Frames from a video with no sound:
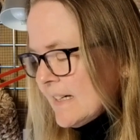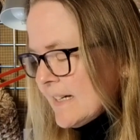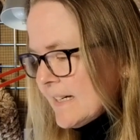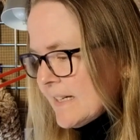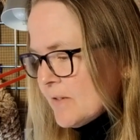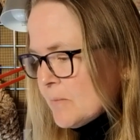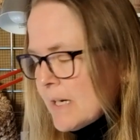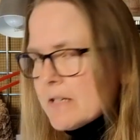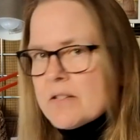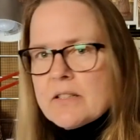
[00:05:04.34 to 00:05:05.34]
I
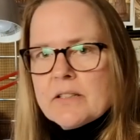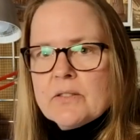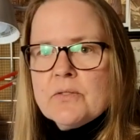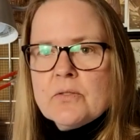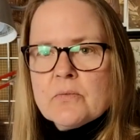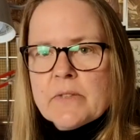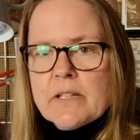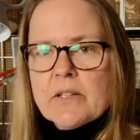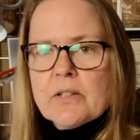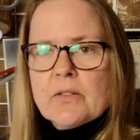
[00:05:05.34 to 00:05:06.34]
watched a YouTube
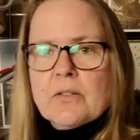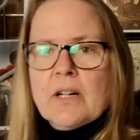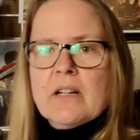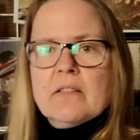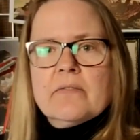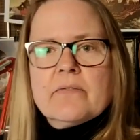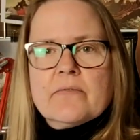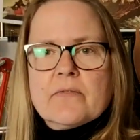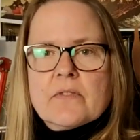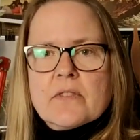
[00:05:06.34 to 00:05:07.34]
video of
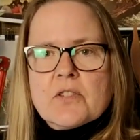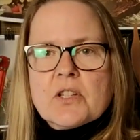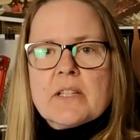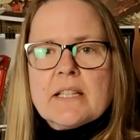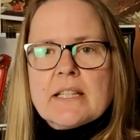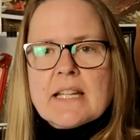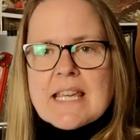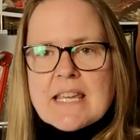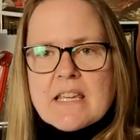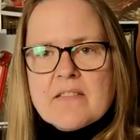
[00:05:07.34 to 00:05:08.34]
Jillian
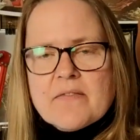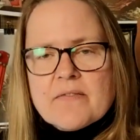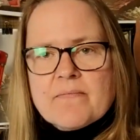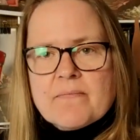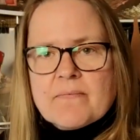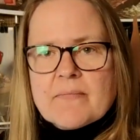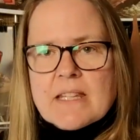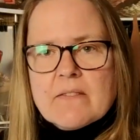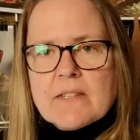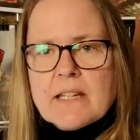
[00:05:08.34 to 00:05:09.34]

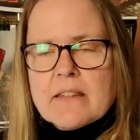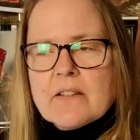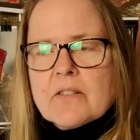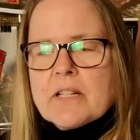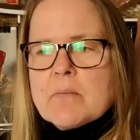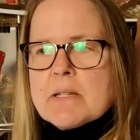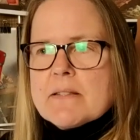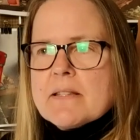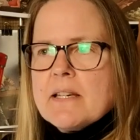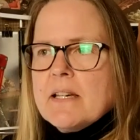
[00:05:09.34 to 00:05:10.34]
Evie I think her name
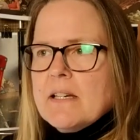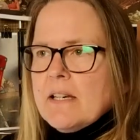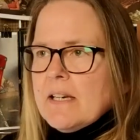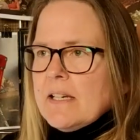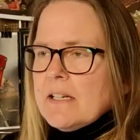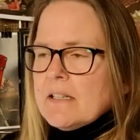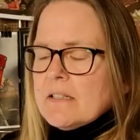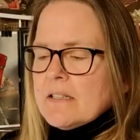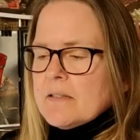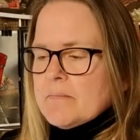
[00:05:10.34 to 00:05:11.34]
is, and